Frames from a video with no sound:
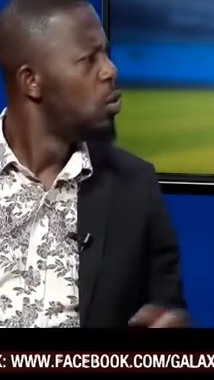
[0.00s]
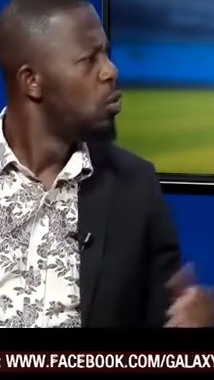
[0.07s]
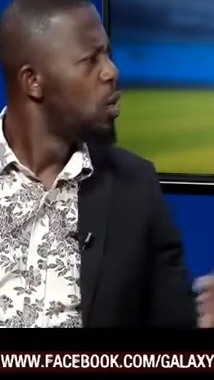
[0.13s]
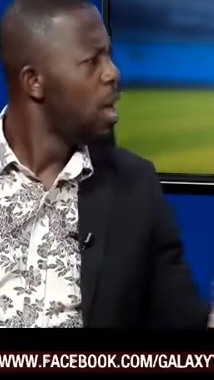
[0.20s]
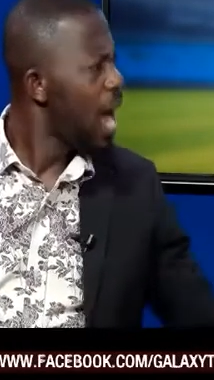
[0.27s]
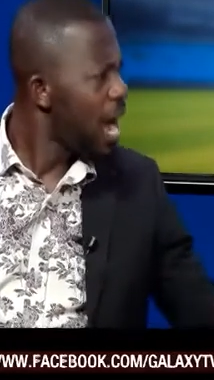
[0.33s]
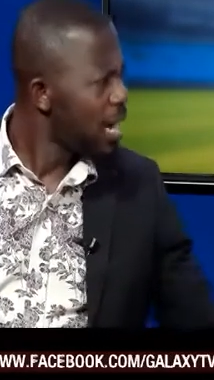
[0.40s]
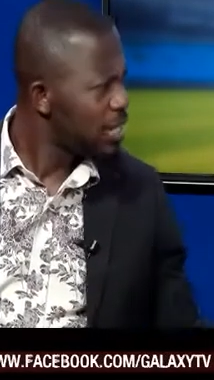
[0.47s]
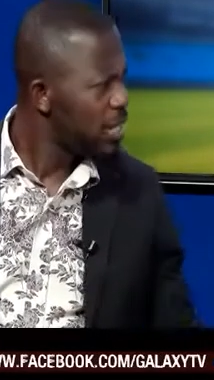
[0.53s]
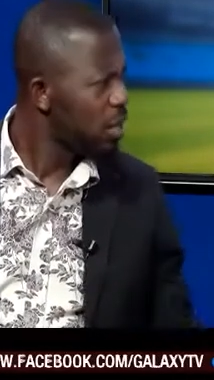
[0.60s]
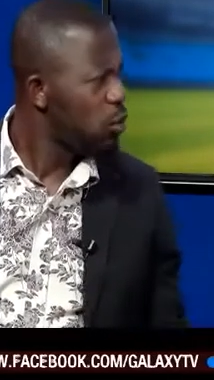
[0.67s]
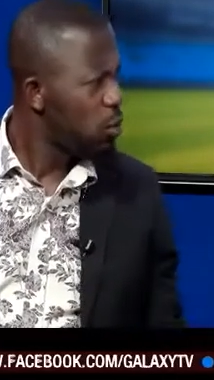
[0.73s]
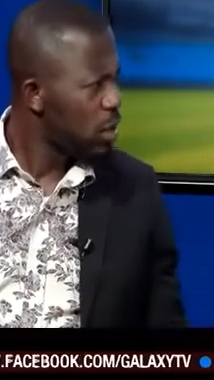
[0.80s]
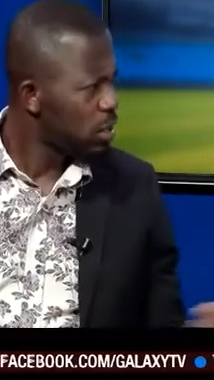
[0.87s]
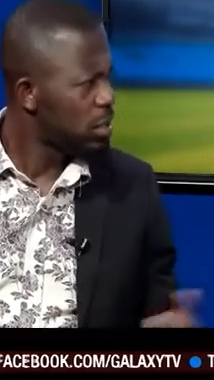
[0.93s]
we asked the
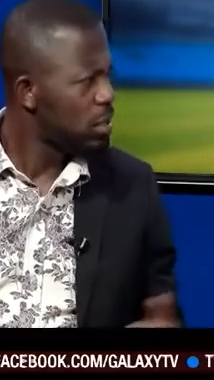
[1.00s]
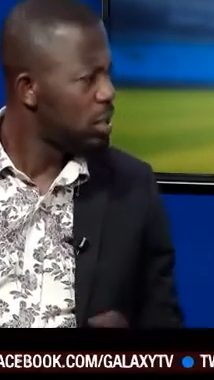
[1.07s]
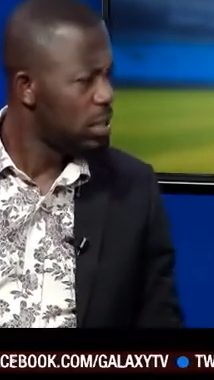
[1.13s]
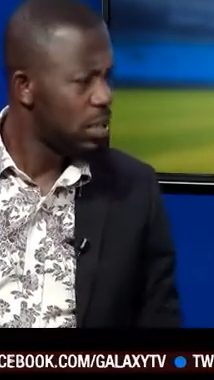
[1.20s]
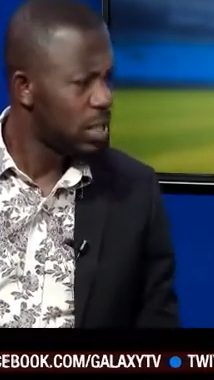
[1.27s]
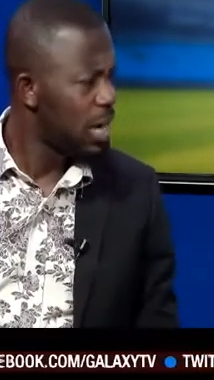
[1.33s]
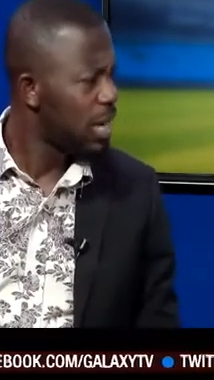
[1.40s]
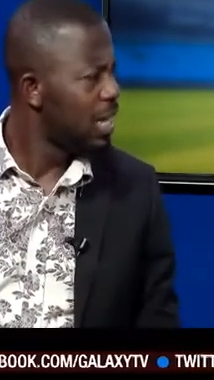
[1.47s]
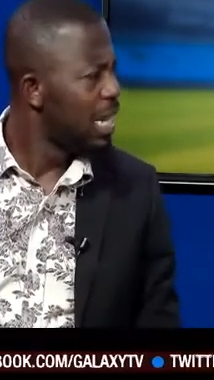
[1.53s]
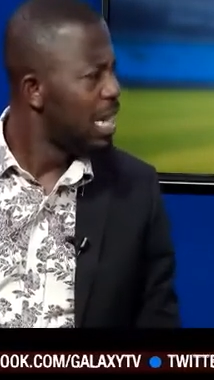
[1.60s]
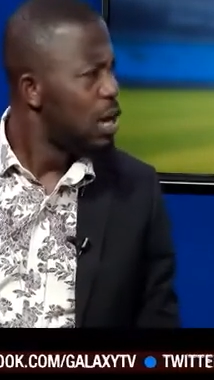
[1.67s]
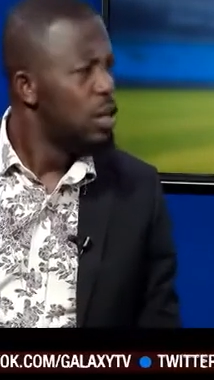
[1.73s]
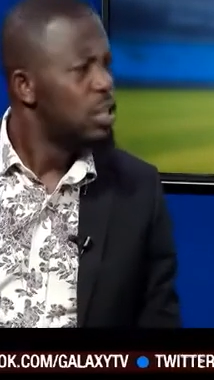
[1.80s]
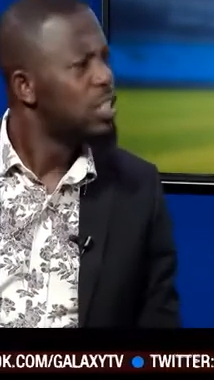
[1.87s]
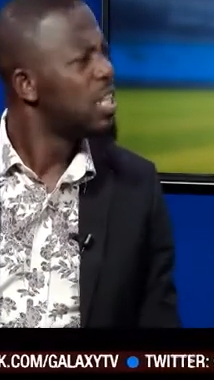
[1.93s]
question then,
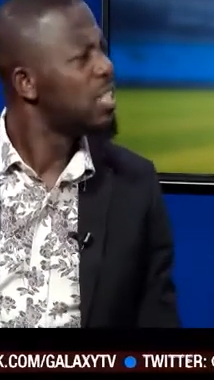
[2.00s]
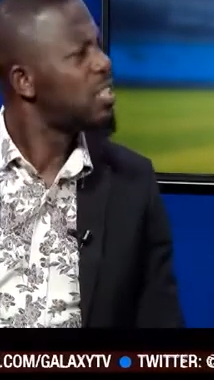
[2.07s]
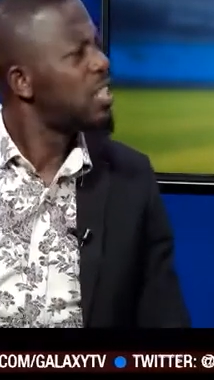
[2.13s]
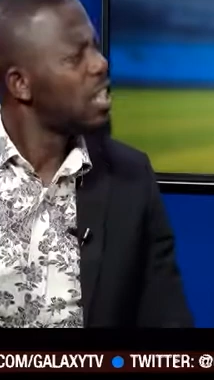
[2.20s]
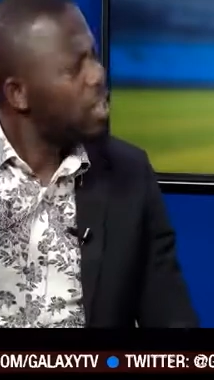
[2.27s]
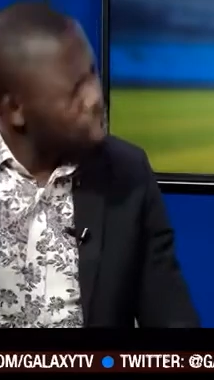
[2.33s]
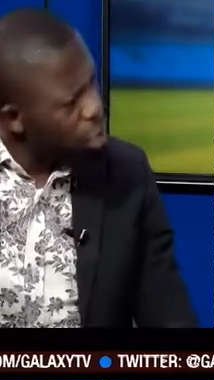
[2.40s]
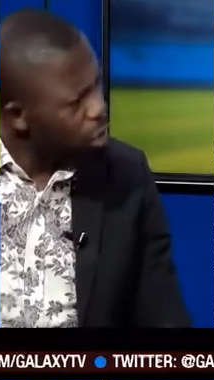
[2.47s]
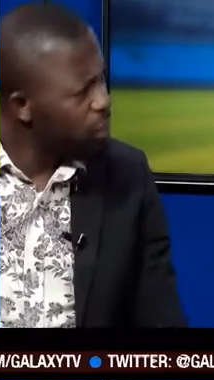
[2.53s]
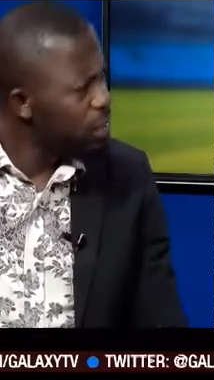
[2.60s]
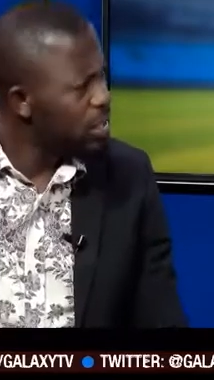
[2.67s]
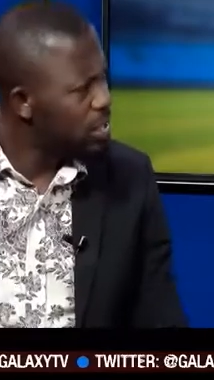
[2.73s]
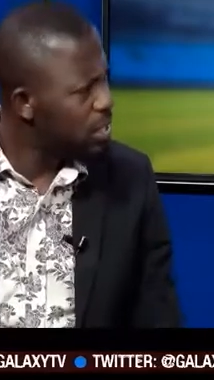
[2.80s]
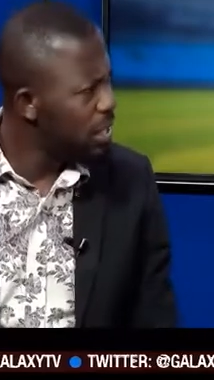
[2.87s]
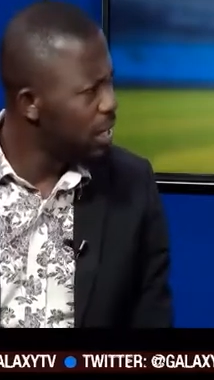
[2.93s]
the
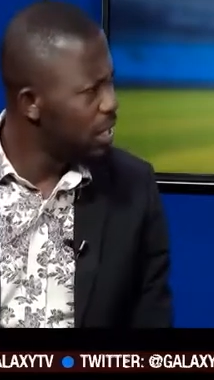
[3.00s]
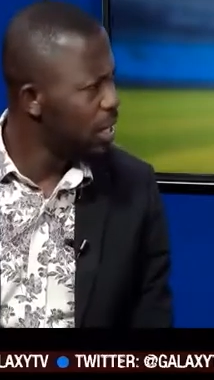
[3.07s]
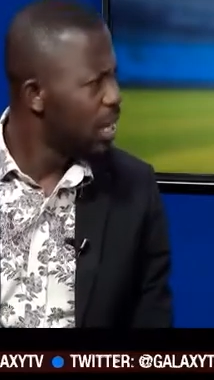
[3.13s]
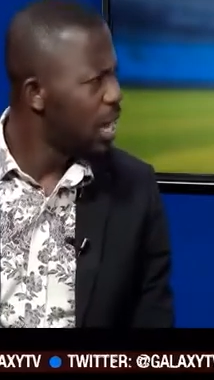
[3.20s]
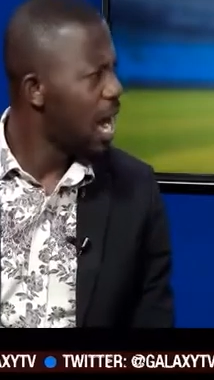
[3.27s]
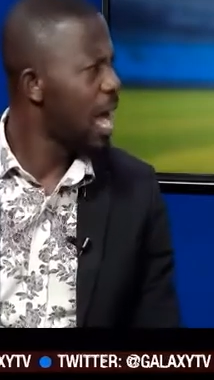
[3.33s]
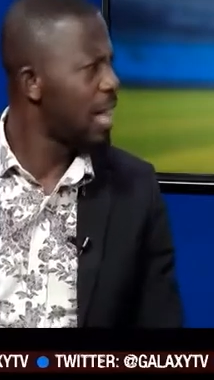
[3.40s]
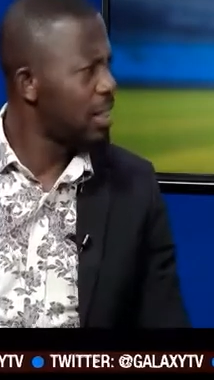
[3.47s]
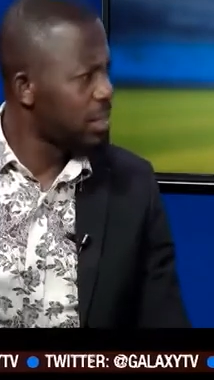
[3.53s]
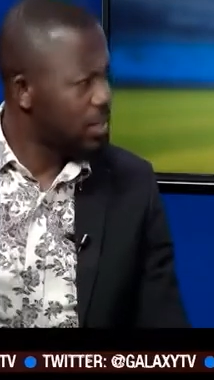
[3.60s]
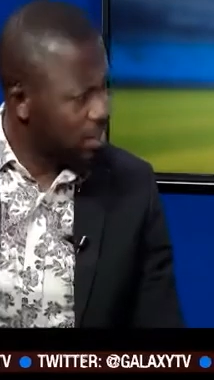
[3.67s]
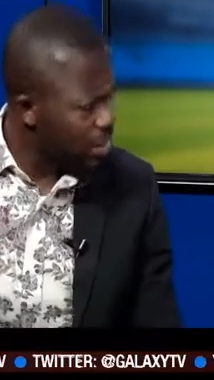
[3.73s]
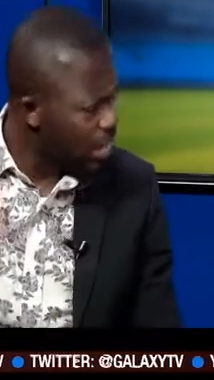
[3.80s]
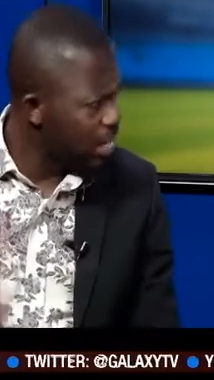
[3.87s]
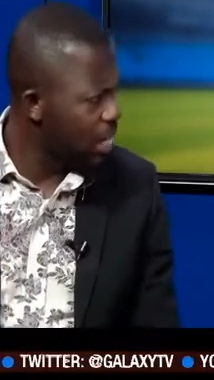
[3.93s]
security at the
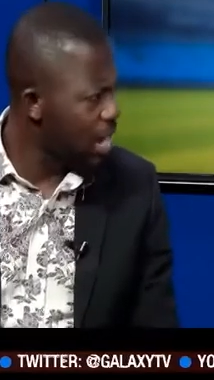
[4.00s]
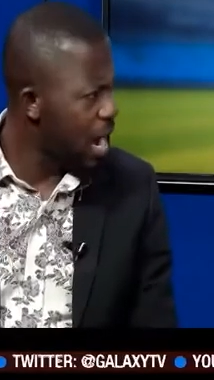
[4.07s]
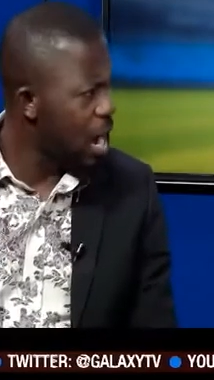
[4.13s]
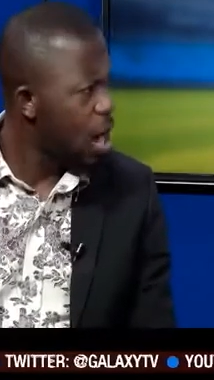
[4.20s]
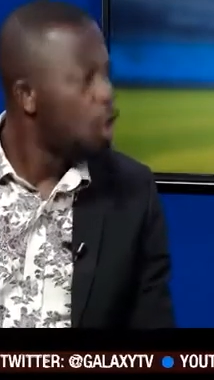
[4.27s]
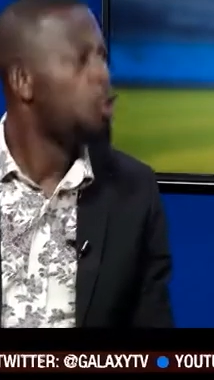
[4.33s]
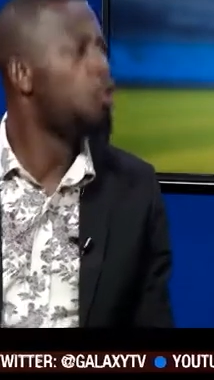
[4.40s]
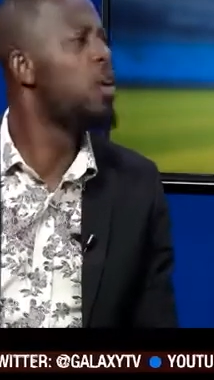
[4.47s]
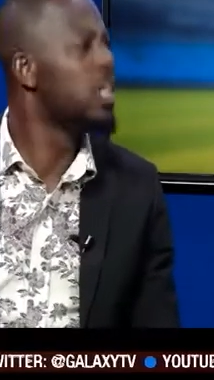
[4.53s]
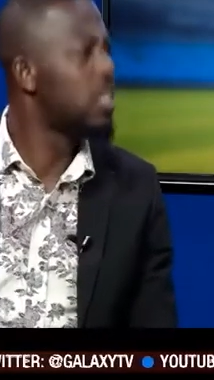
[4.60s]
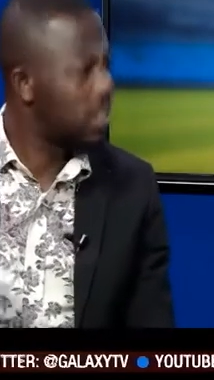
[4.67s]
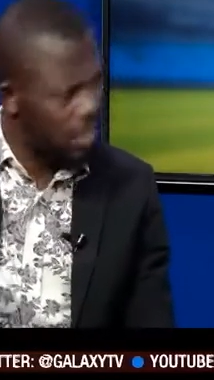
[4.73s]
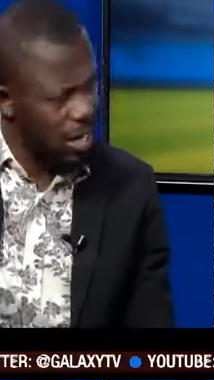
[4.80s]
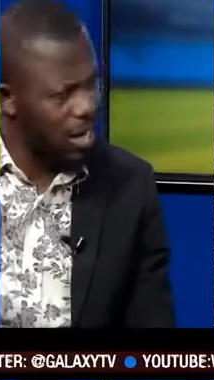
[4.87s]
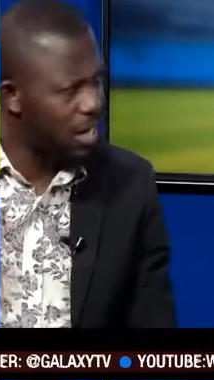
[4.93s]
stadium, who
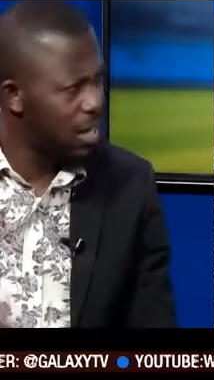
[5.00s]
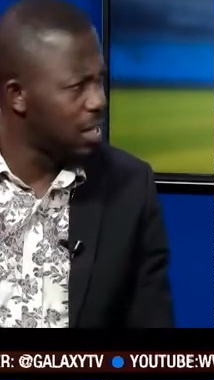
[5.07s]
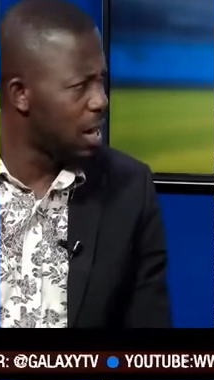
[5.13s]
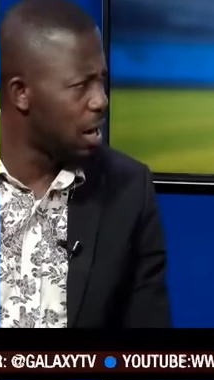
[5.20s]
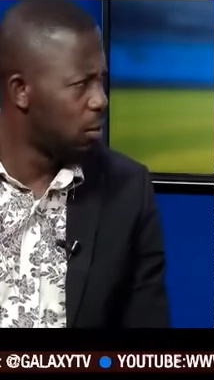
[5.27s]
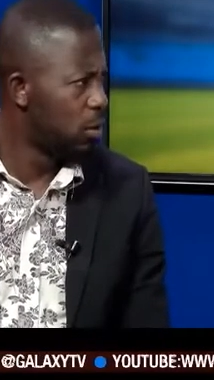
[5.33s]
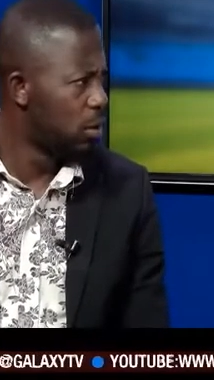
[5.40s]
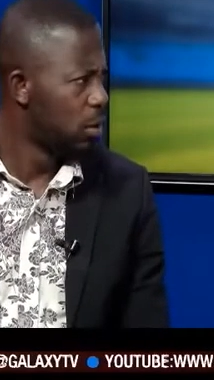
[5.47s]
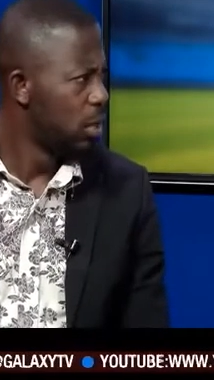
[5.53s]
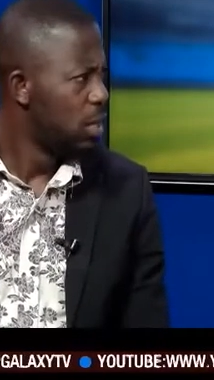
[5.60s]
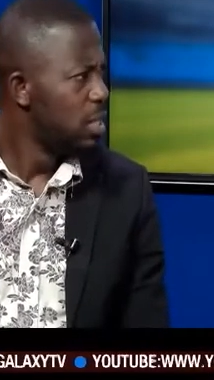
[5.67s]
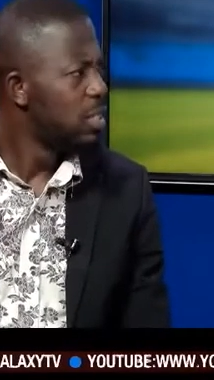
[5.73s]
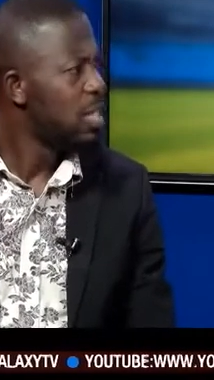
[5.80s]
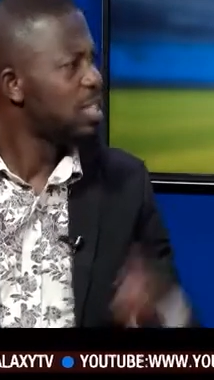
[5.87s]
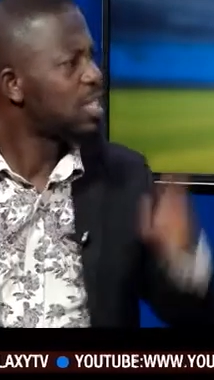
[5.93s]
is checking that one?
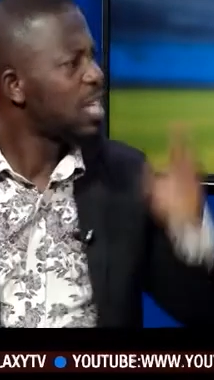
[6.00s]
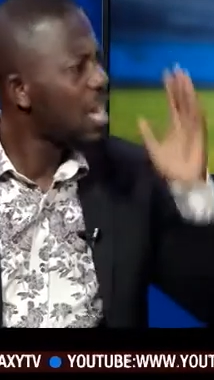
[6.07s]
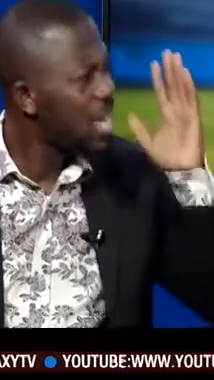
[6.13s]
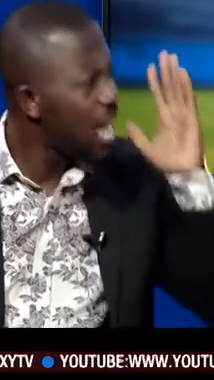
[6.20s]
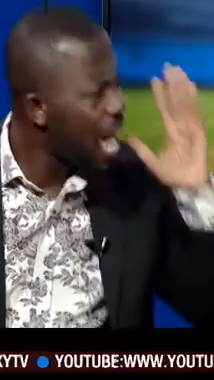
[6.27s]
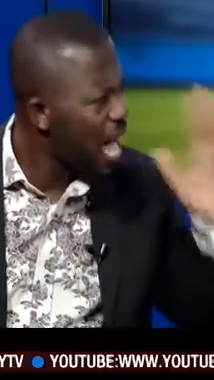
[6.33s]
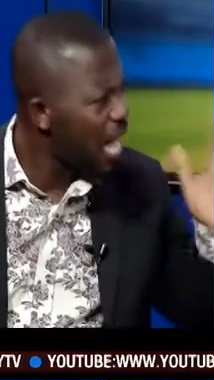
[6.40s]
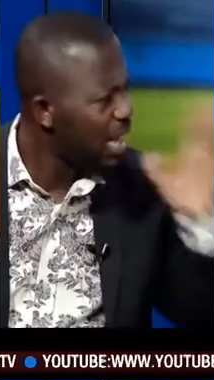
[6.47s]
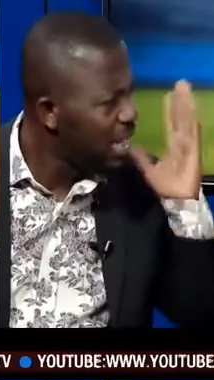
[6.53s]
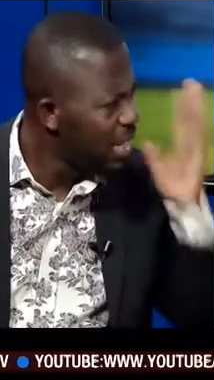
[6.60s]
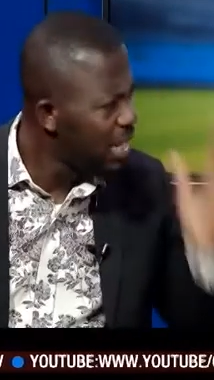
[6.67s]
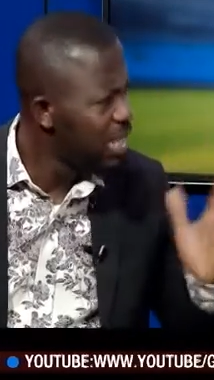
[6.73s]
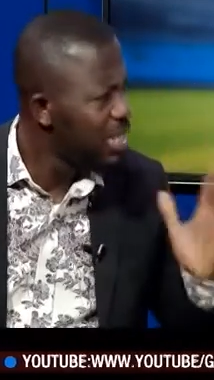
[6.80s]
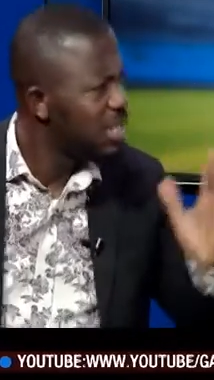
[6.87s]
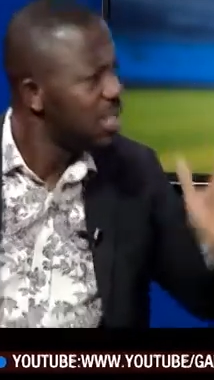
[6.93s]
They said at
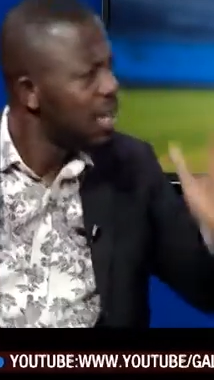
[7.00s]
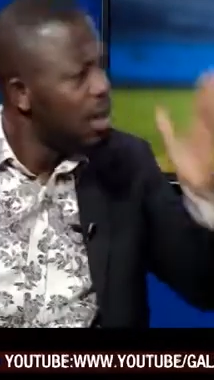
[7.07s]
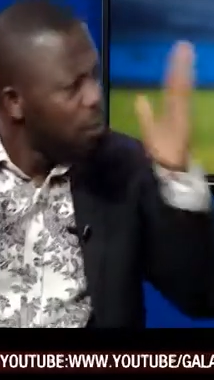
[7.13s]
least